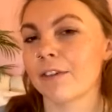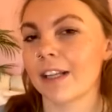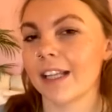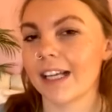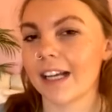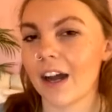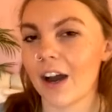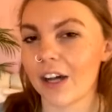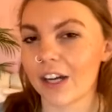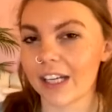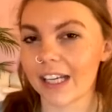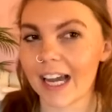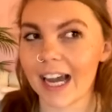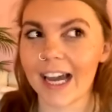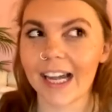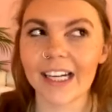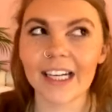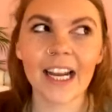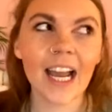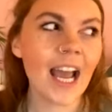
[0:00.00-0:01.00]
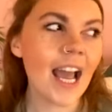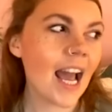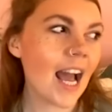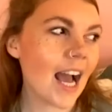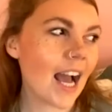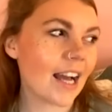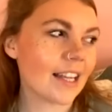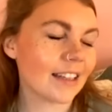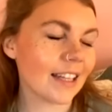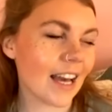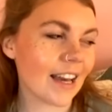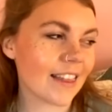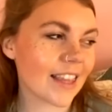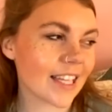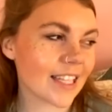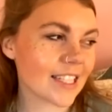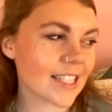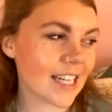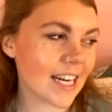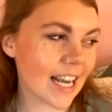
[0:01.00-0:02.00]
really hot again. I
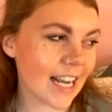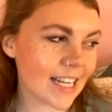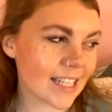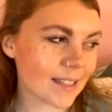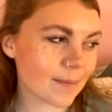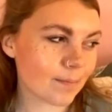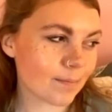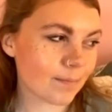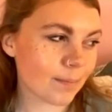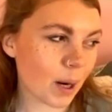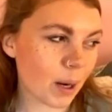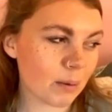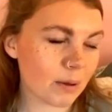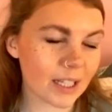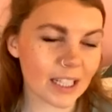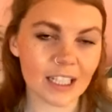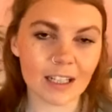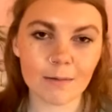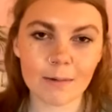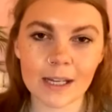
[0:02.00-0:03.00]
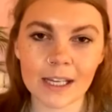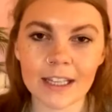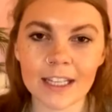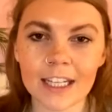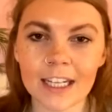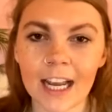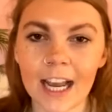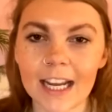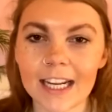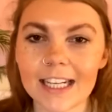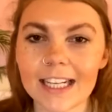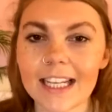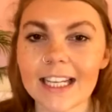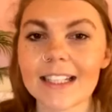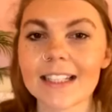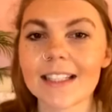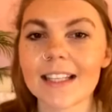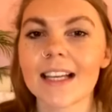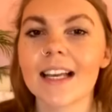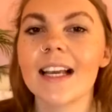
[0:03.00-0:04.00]
think today is probably going to be in the
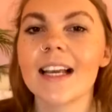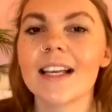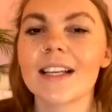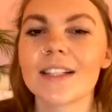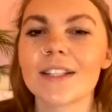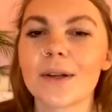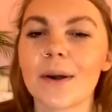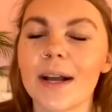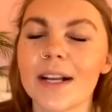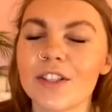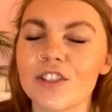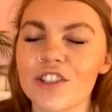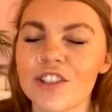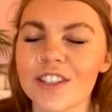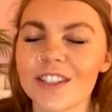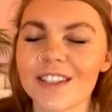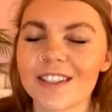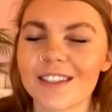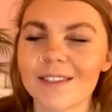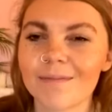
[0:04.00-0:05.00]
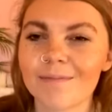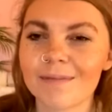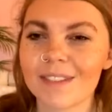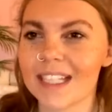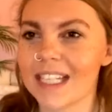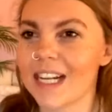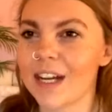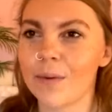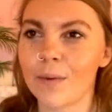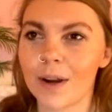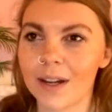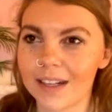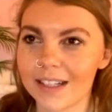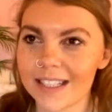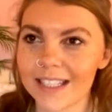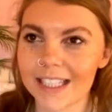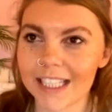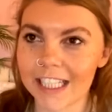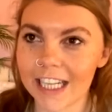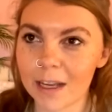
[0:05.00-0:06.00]
90s. So I just didn't want to
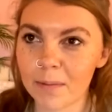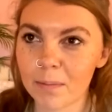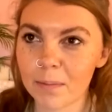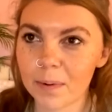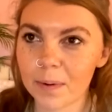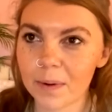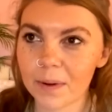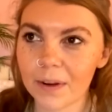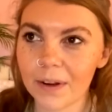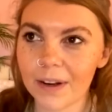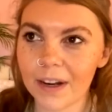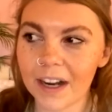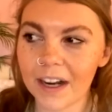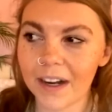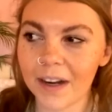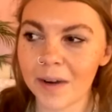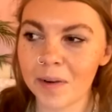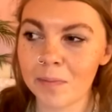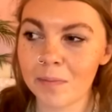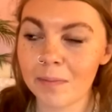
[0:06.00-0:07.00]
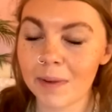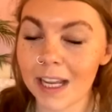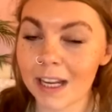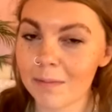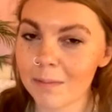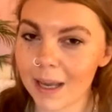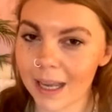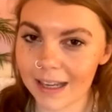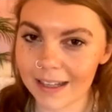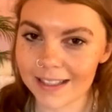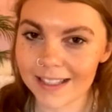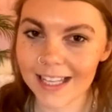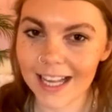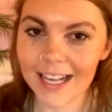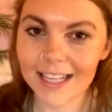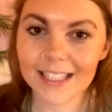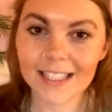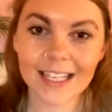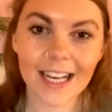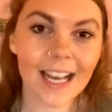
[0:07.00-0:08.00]
sleep um, in pants
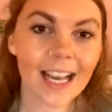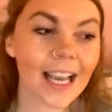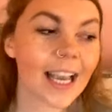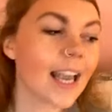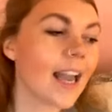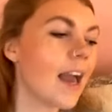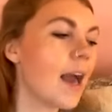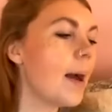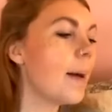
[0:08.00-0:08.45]
last night,